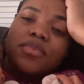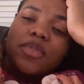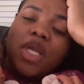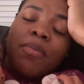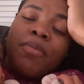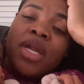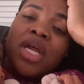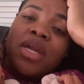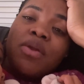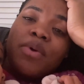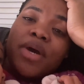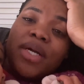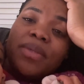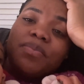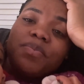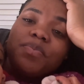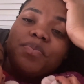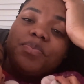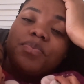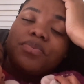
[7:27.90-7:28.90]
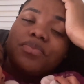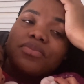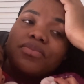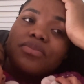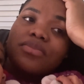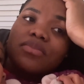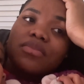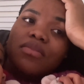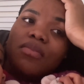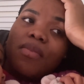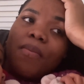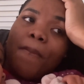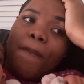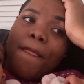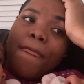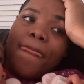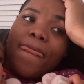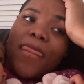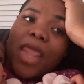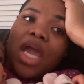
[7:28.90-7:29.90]
But anyway,
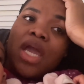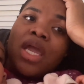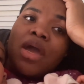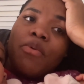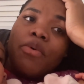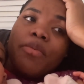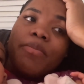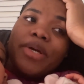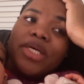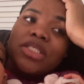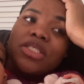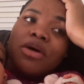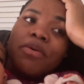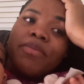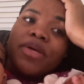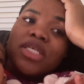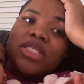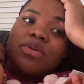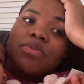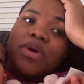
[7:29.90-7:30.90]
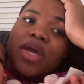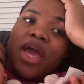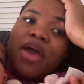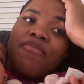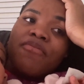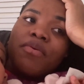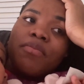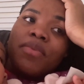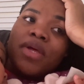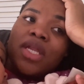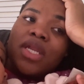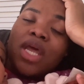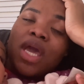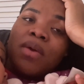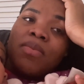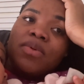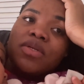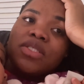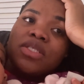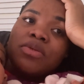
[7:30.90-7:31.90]
yeah, we've been so busy, we haven't been
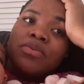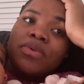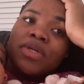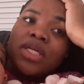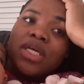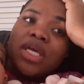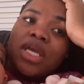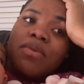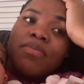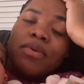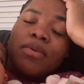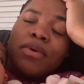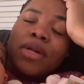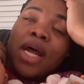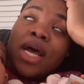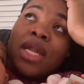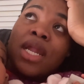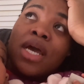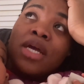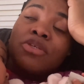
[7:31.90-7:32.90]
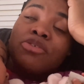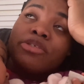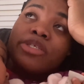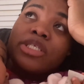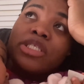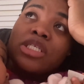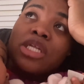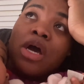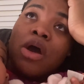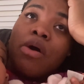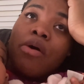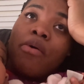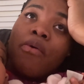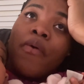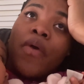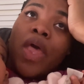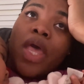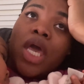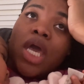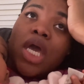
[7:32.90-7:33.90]
able to really keep up with our laundry. So,
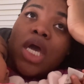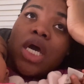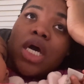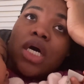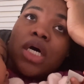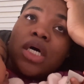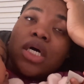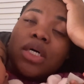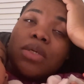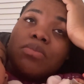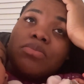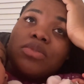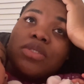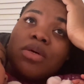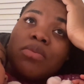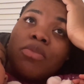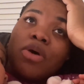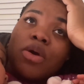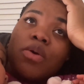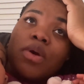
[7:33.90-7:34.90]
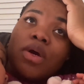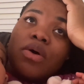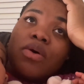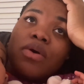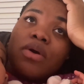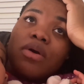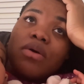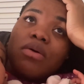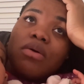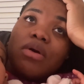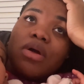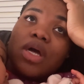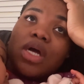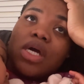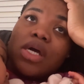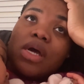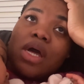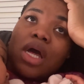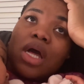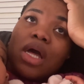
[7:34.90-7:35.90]
tomorrow,
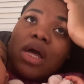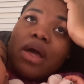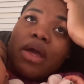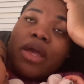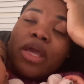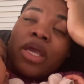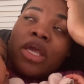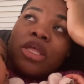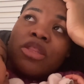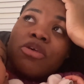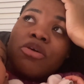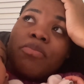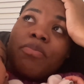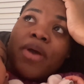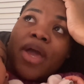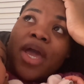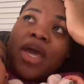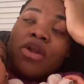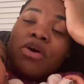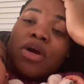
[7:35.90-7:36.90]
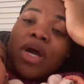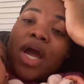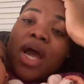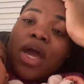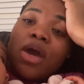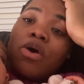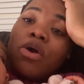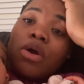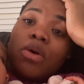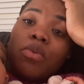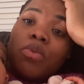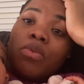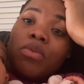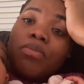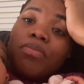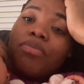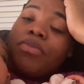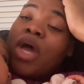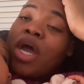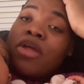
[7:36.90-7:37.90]
either Pat or I, or
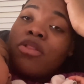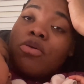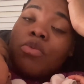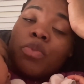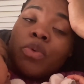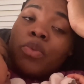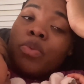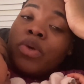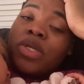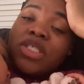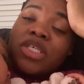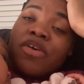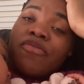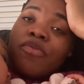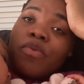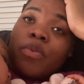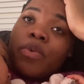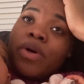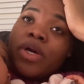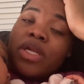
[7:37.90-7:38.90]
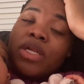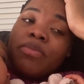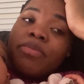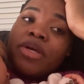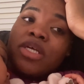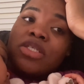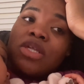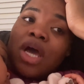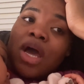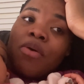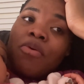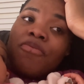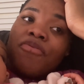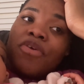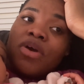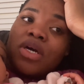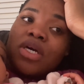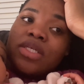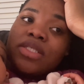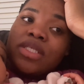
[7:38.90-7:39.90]
either whichever one, depends on how we
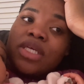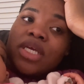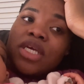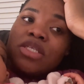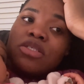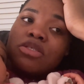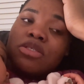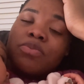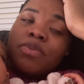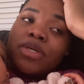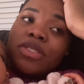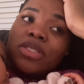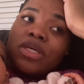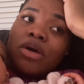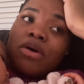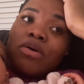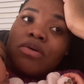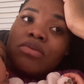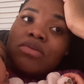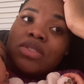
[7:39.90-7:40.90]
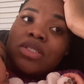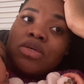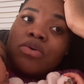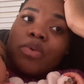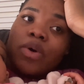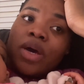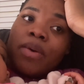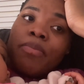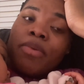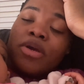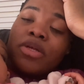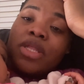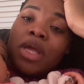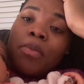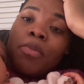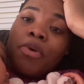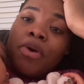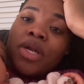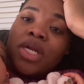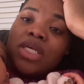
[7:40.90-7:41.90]
feel, because the kids are supposed to go to a birthday
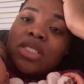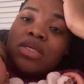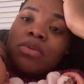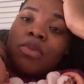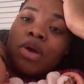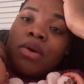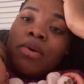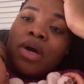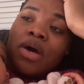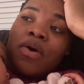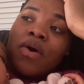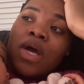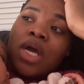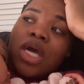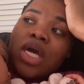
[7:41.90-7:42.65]
party tomorrow.